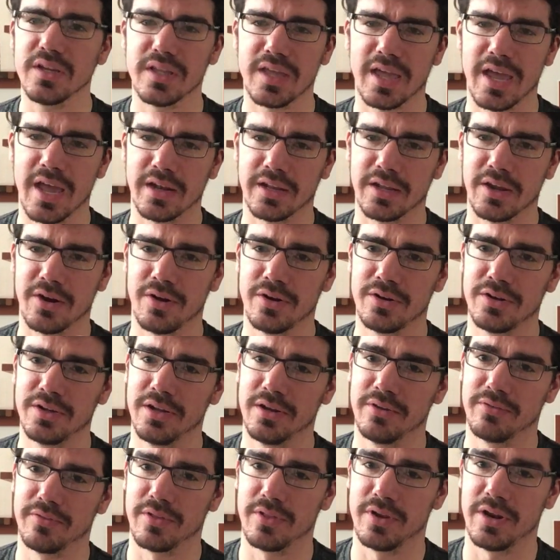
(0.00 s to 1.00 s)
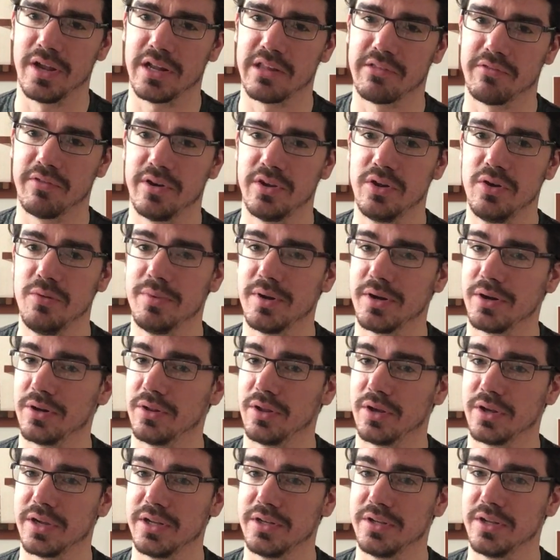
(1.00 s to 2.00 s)
Can't guarantee it for the next video, but
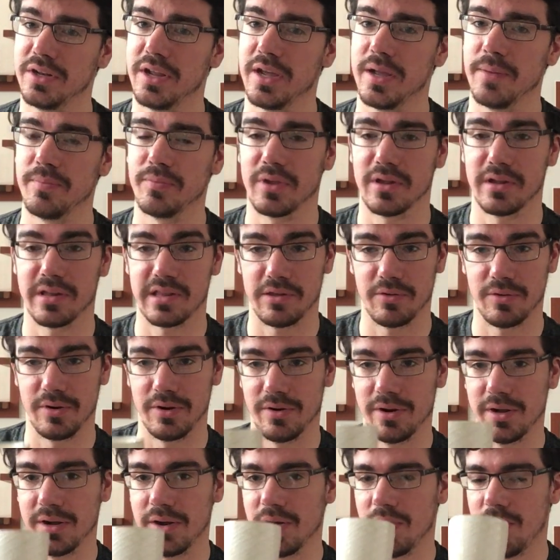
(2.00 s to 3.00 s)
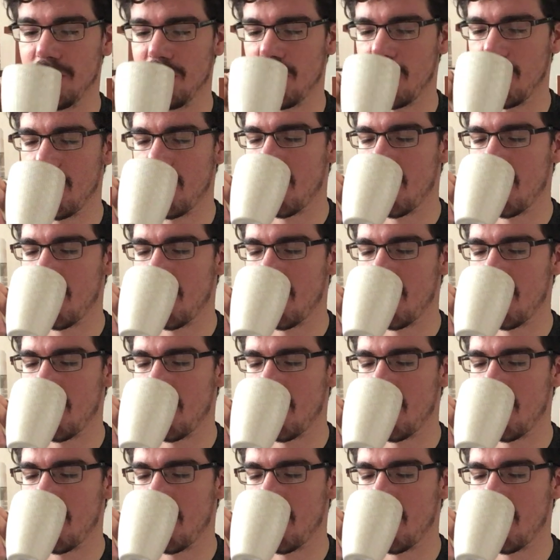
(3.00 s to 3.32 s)
you're lucky today. So here I go.